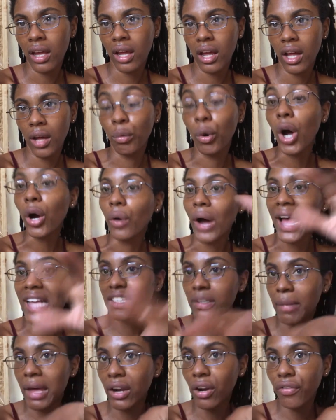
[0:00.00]

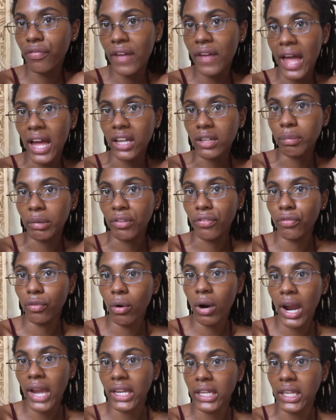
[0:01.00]
a matter of fact,
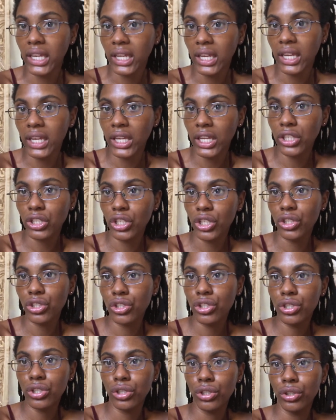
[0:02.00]
before I get
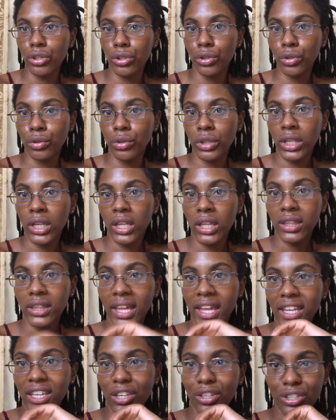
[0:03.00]
into,
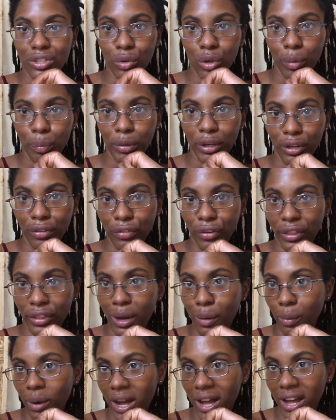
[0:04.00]
thank you, Scorpio, for
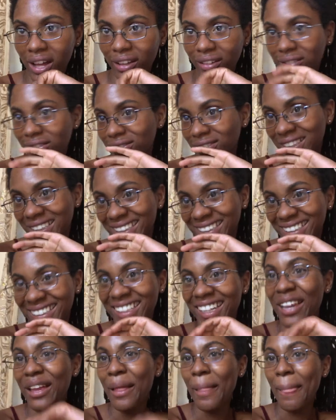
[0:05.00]
that wow.
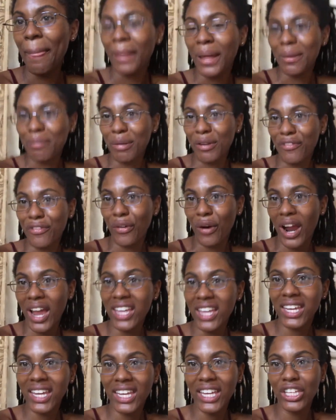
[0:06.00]
Before I
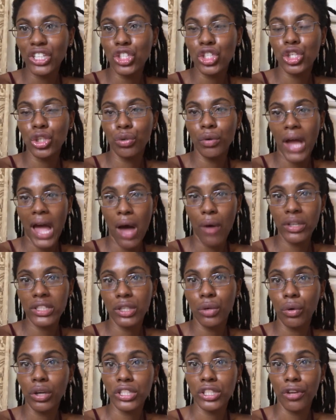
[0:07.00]
get into how it's
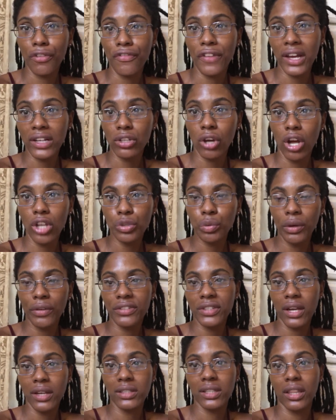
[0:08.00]
going to affect all 12
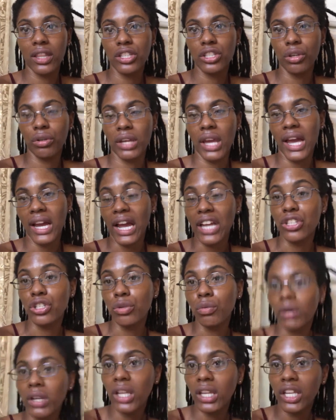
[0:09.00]
signs of the zodiac, I
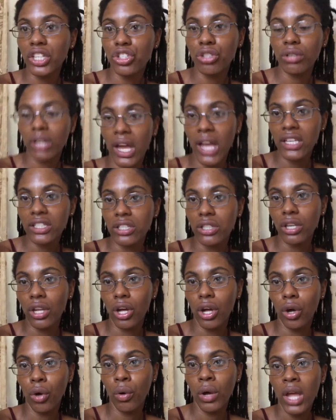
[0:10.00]
do want to let you guys
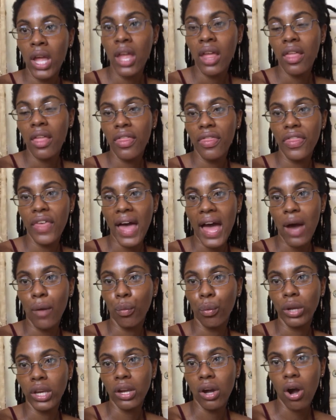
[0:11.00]
know that
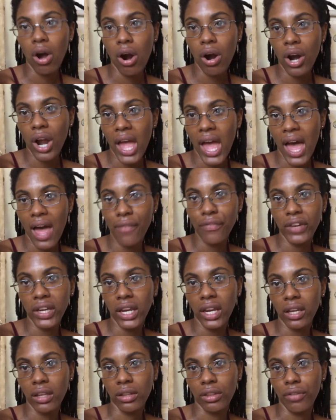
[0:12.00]
we are
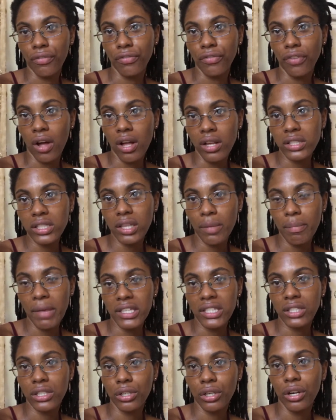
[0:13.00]
having the fall
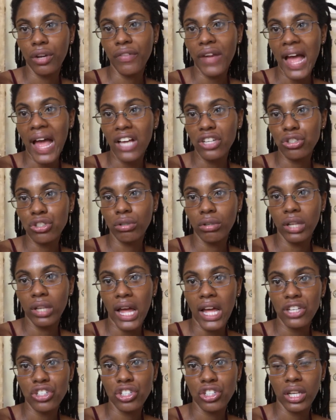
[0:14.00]
semester of
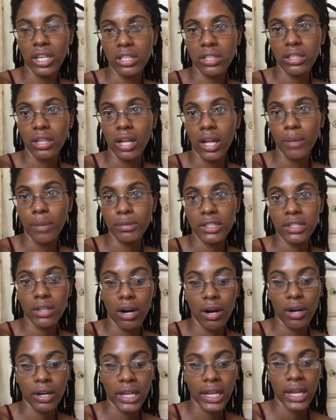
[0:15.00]
astrologic
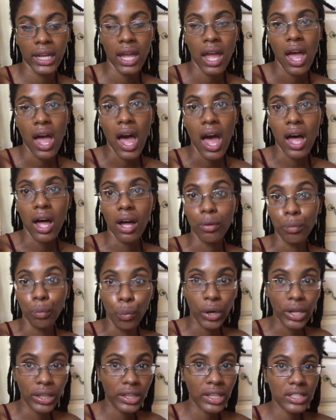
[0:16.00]
starting.
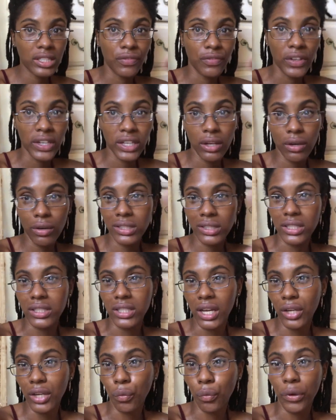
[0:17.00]
When this video is
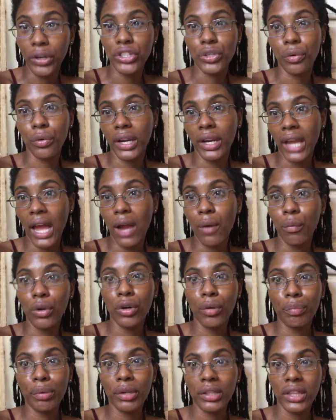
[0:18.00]
done rendering, I
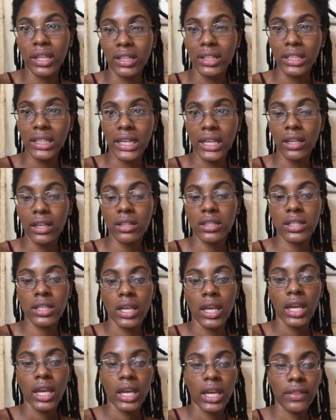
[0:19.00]
will put the links
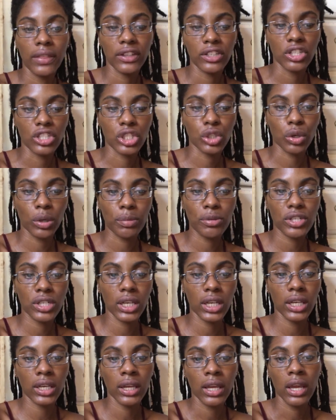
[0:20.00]
in the
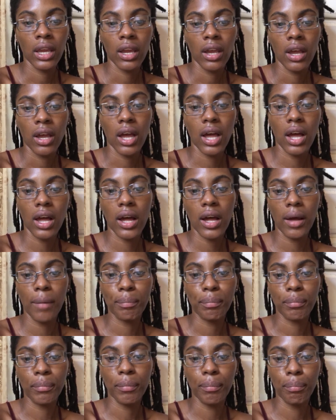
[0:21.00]
description.
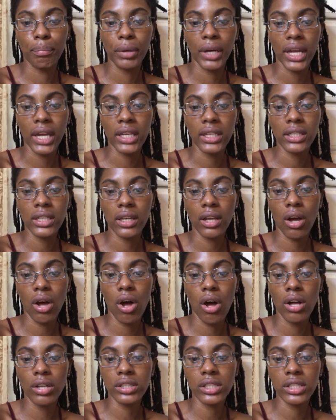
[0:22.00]
But
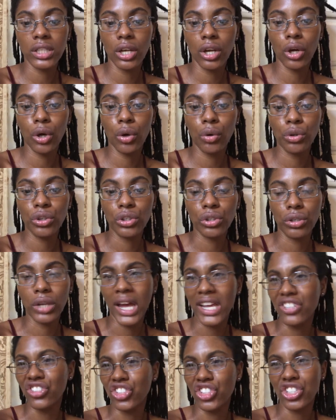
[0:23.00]
also, you
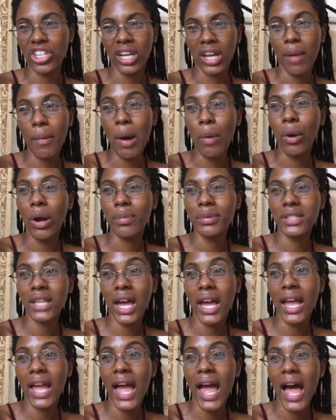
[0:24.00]
guys just check out my
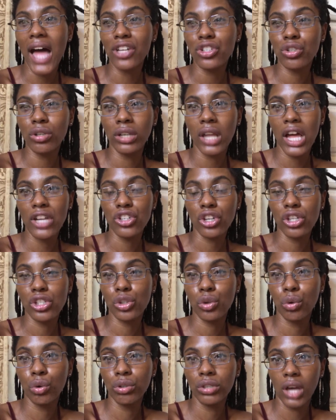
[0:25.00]
website,
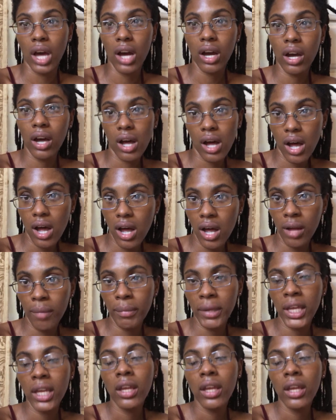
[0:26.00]
astrologicschool.com,